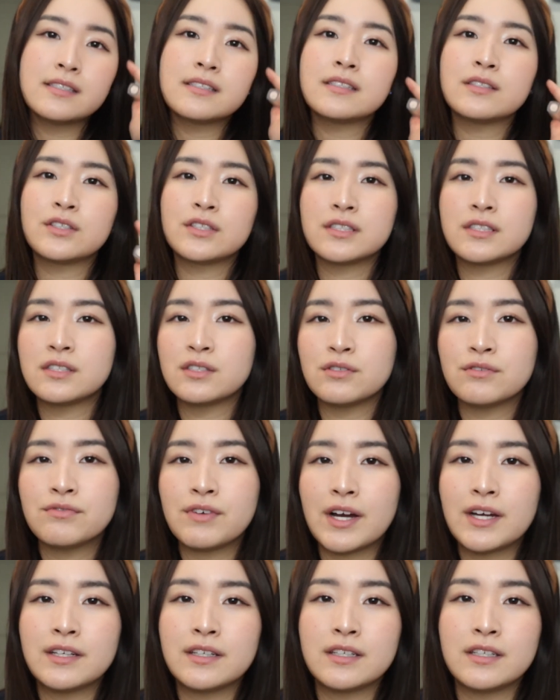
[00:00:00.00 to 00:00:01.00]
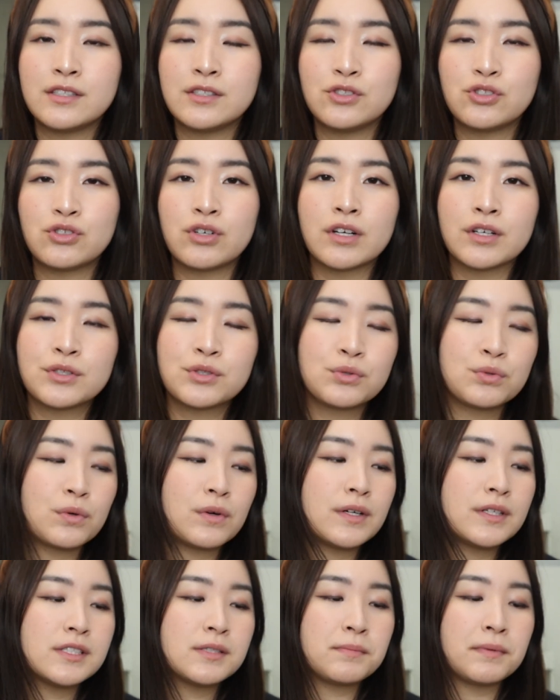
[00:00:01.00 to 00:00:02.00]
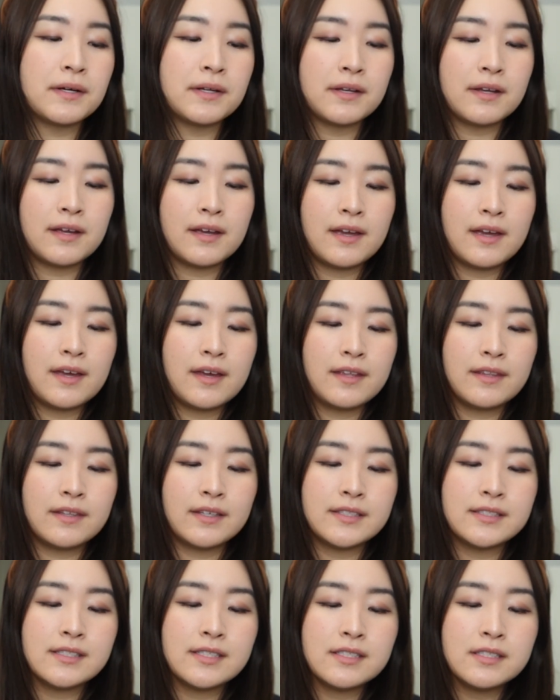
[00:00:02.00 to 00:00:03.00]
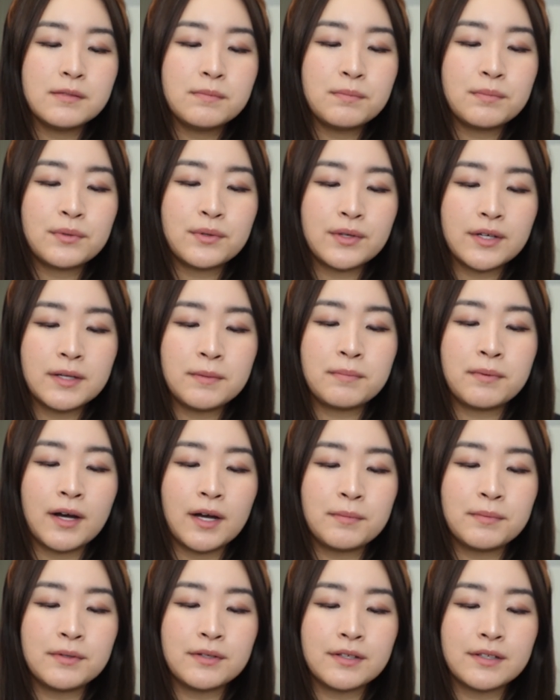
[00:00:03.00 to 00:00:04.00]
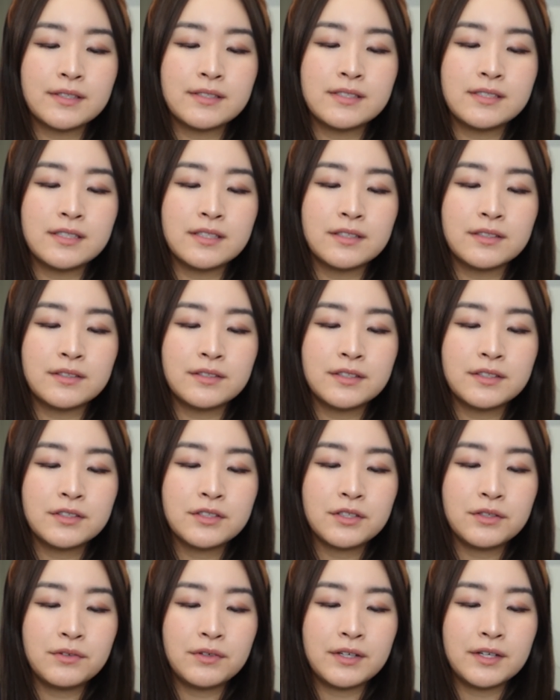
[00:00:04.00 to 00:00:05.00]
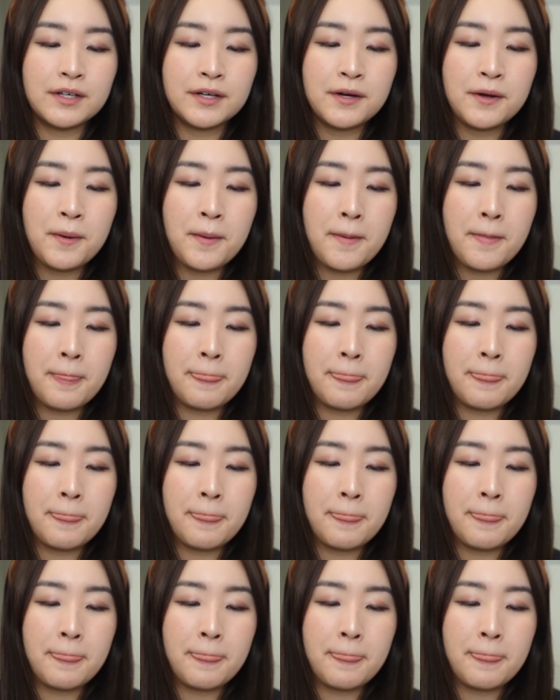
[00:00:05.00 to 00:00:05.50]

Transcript: You can still find it in drugstores, but this is a pretty popular concealer in Korea.